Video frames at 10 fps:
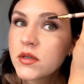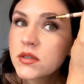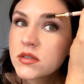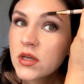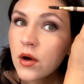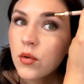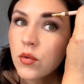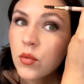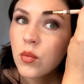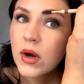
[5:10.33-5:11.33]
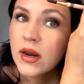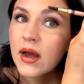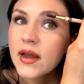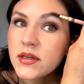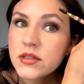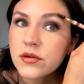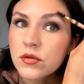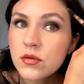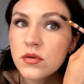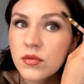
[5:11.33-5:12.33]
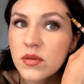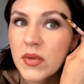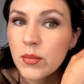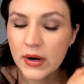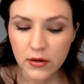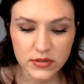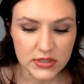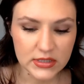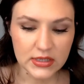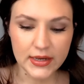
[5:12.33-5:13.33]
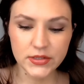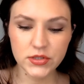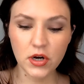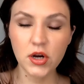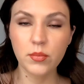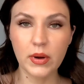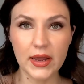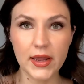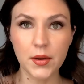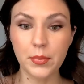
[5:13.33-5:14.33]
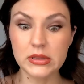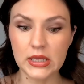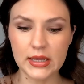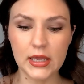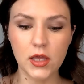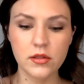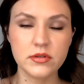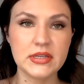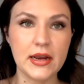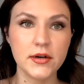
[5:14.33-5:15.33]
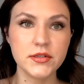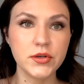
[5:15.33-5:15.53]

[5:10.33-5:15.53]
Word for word: So what I do with my brows is I start by plucking those hairs.